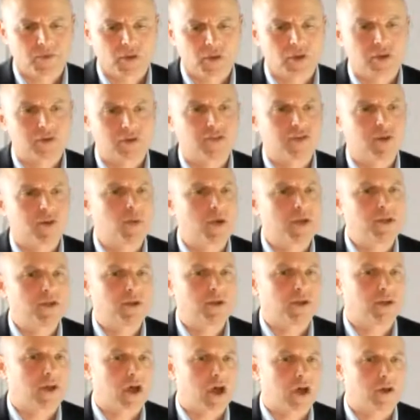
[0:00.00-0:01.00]
Somewhere you
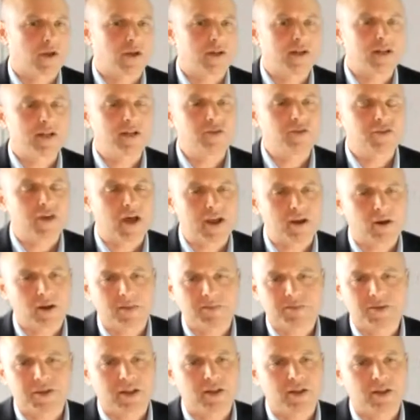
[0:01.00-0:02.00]
can go. And the little
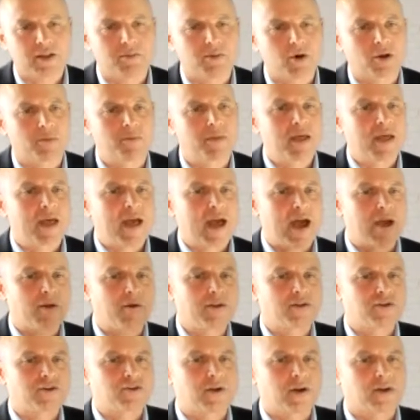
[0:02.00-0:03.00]
diagrams down the bottom
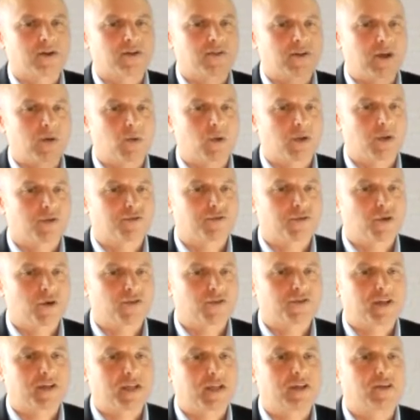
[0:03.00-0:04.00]
are each trying to say, well, the
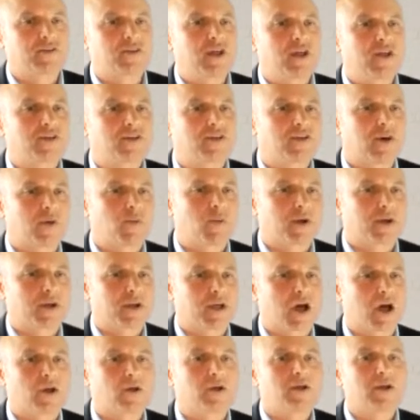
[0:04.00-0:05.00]
first thing is somewhere to
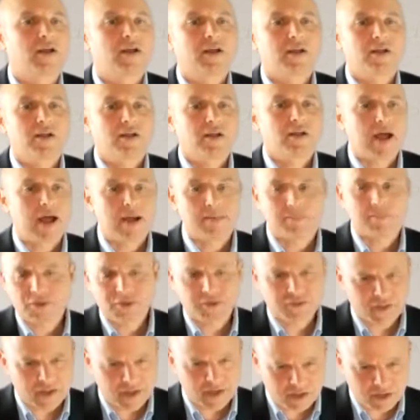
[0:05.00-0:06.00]
go. The
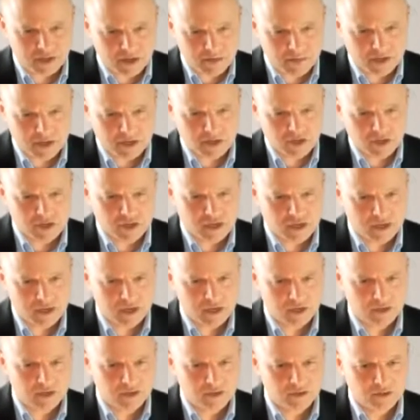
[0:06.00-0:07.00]
second image
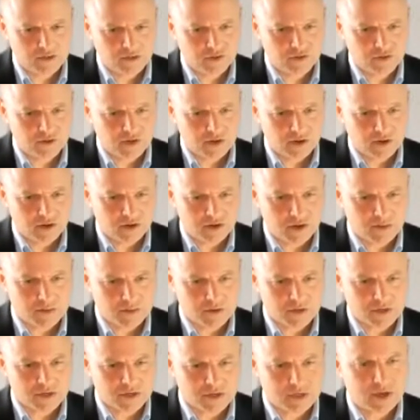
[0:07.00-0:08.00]
is, let
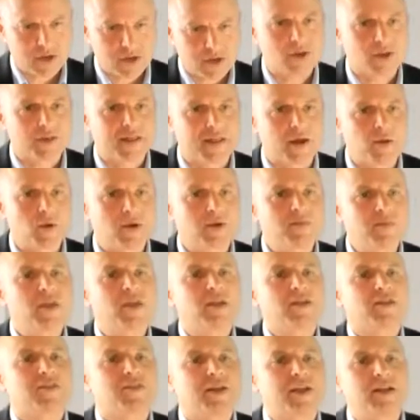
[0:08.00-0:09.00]
me just go, not that one.
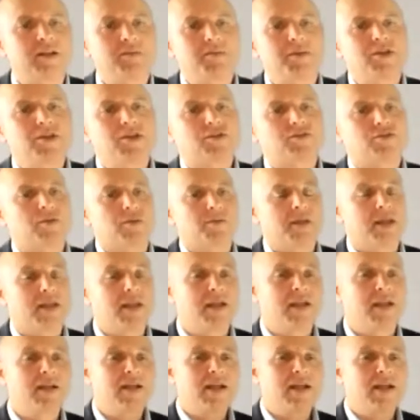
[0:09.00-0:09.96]
Second image is from here.